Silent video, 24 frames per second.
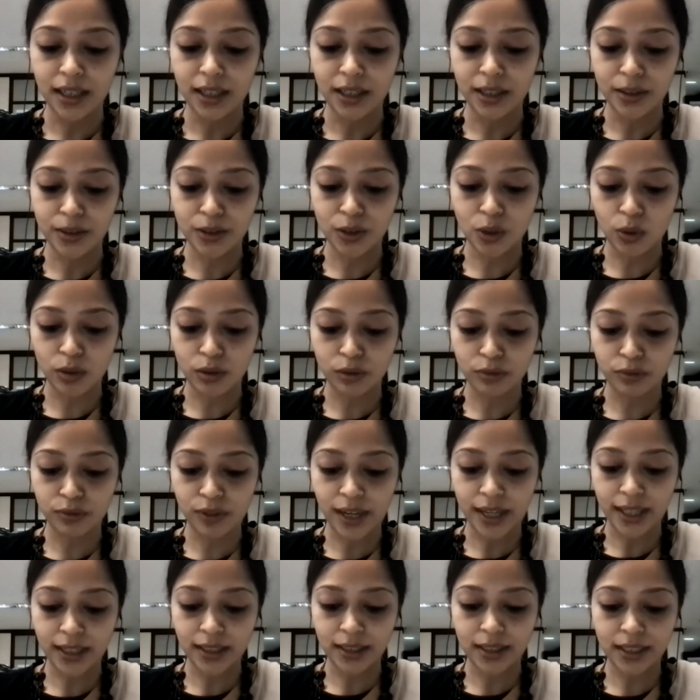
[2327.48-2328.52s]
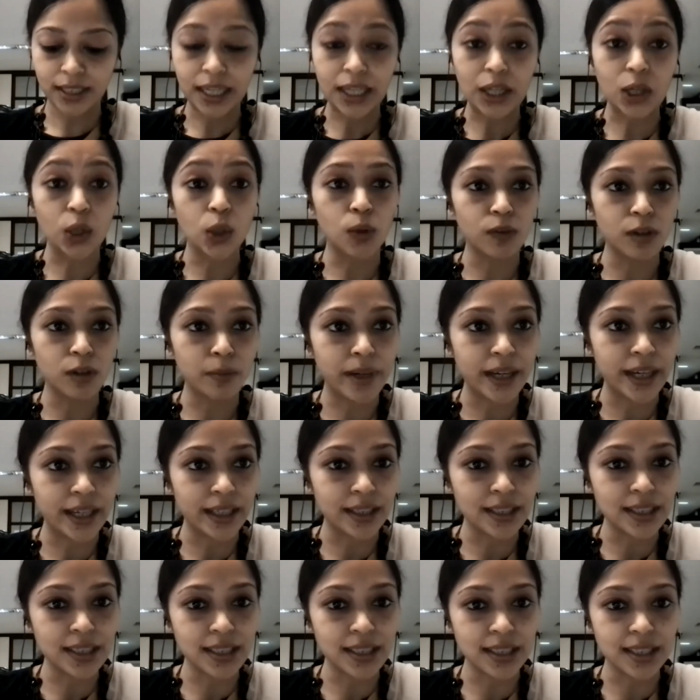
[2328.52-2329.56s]
sort of taken over by
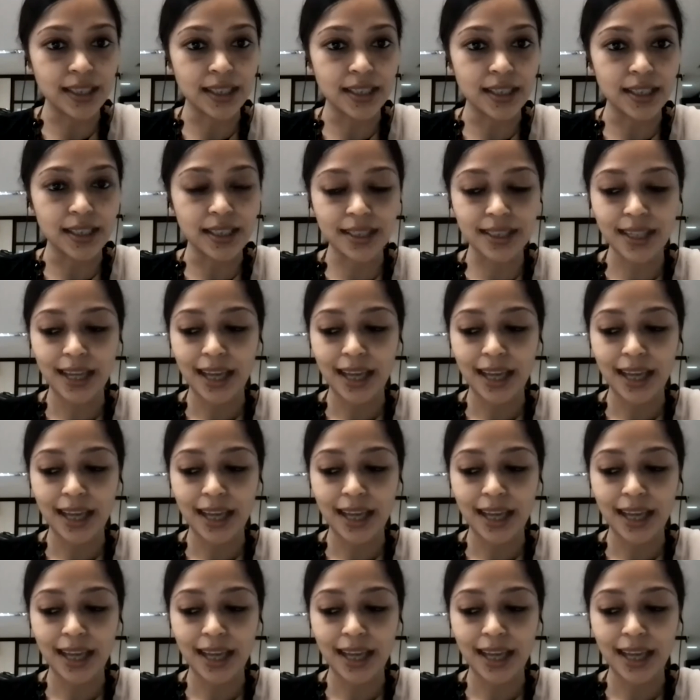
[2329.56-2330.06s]
other cities.